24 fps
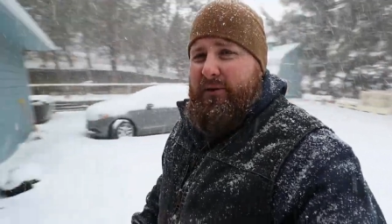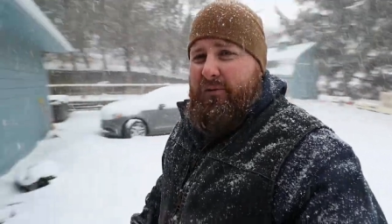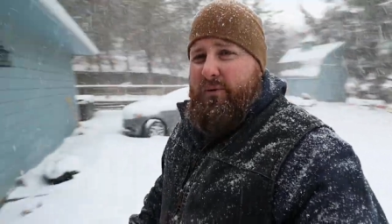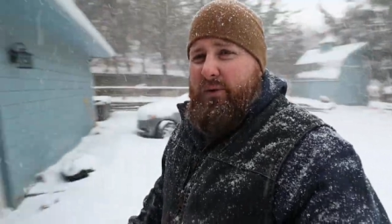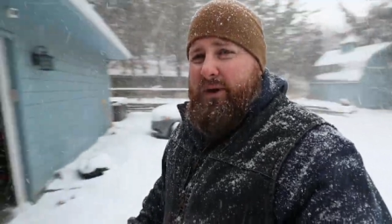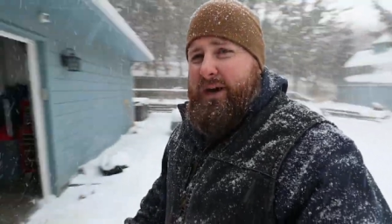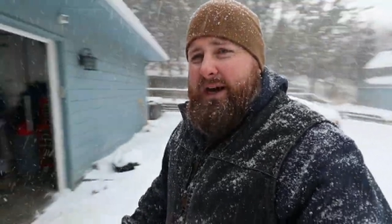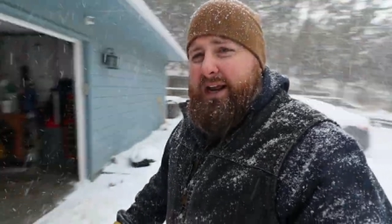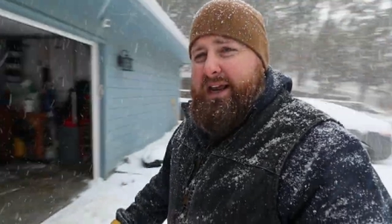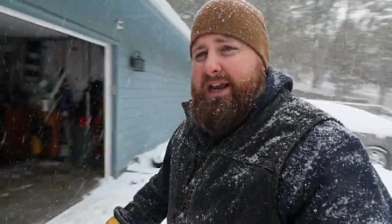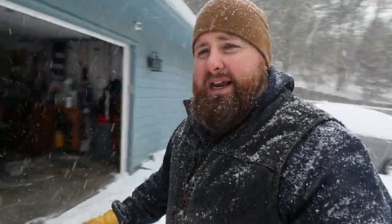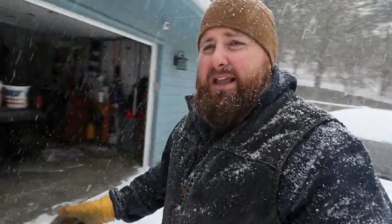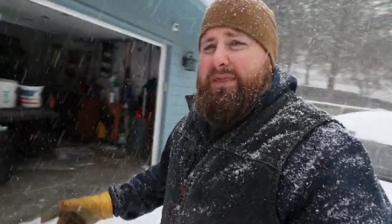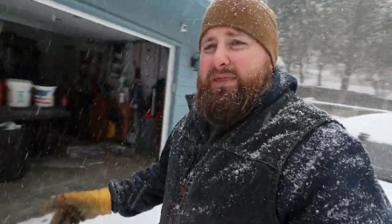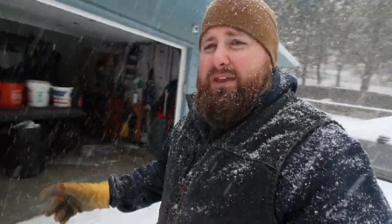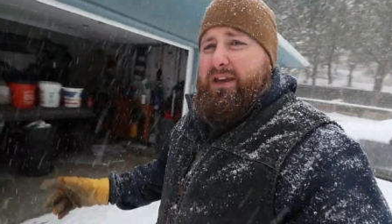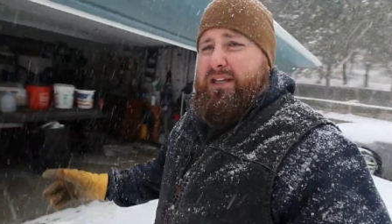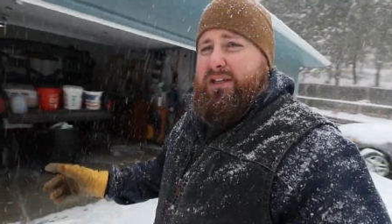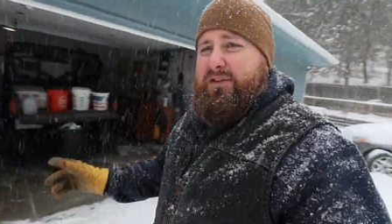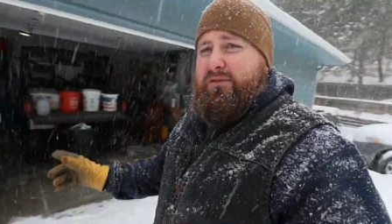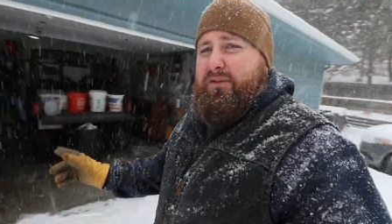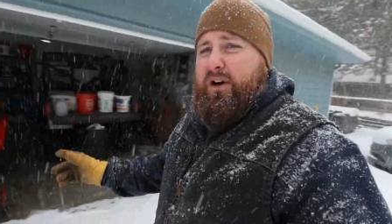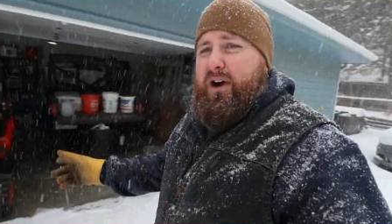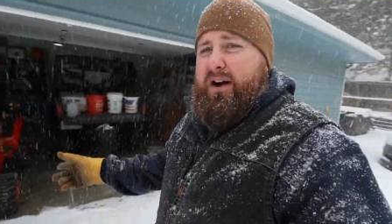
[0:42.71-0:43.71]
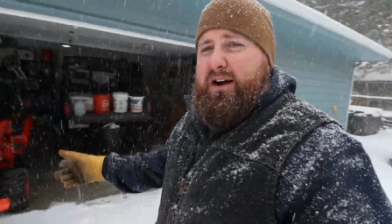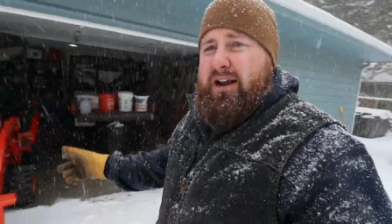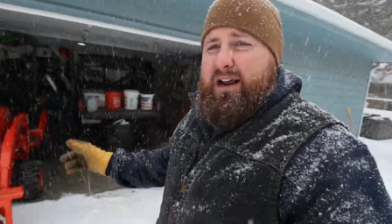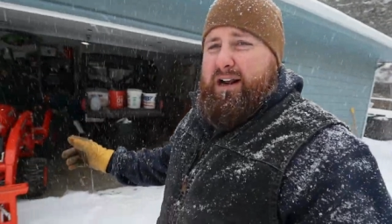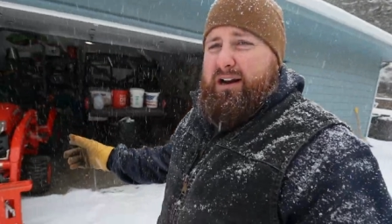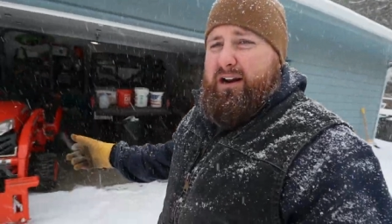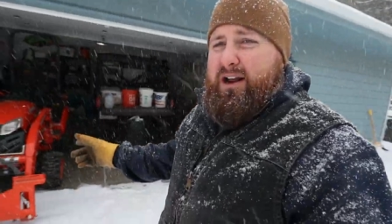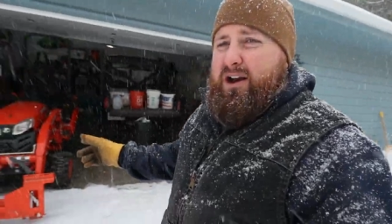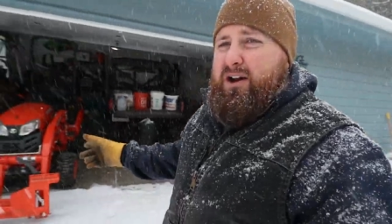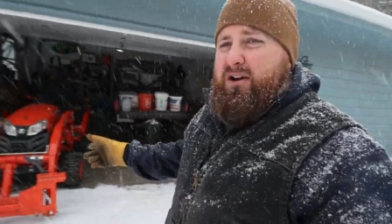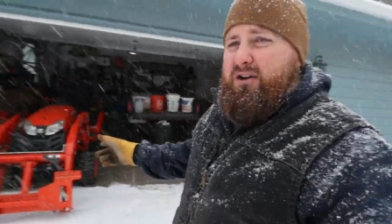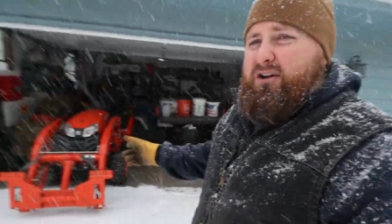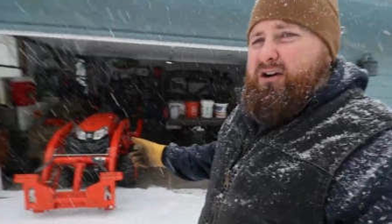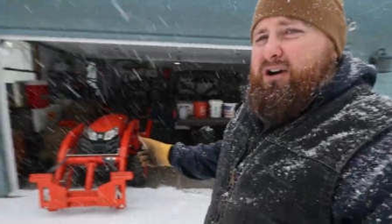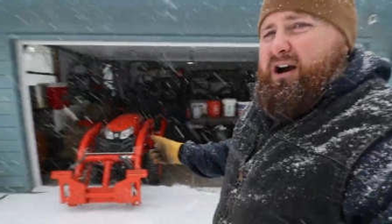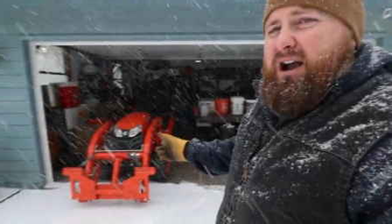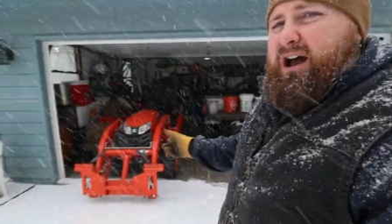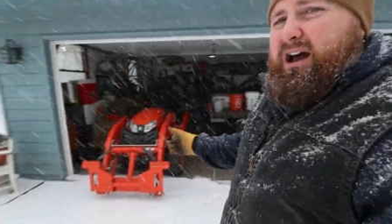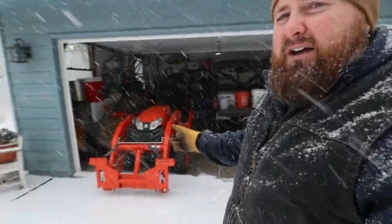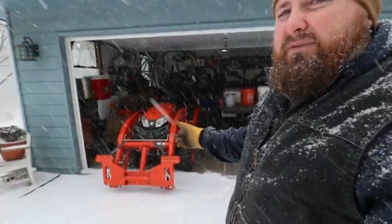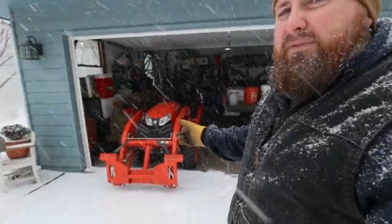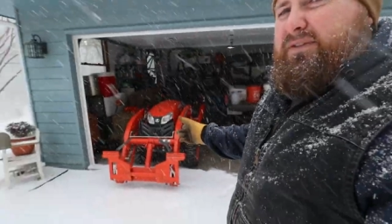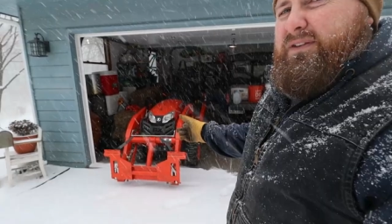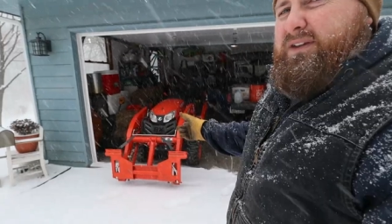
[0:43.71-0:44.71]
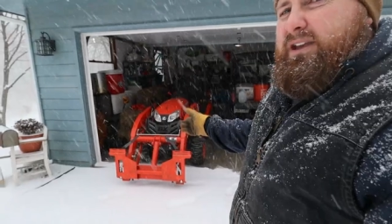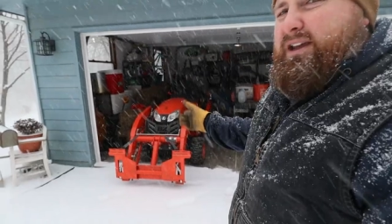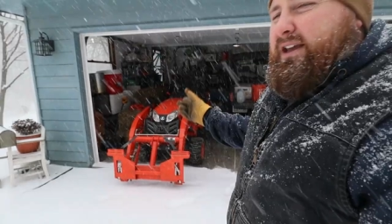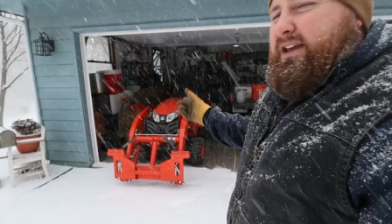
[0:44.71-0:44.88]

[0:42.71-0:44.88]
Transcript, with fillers: We're gonna get this front end loader off,